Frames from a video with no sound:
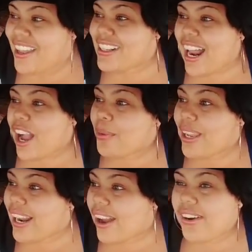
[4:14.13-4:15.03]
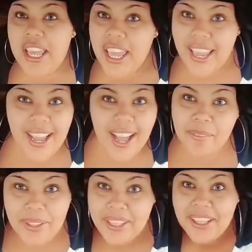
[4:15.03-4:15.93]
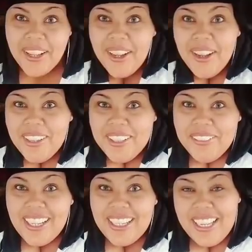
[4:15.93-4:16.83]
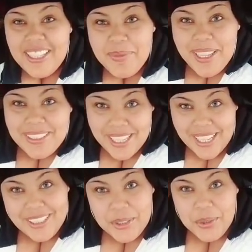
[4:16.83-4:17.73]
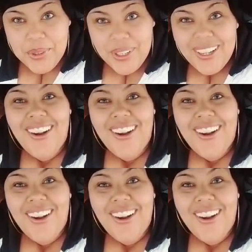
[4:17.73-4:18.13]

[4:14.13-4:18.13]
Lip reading: that I went out and got me a motherfucking lesbian tattoo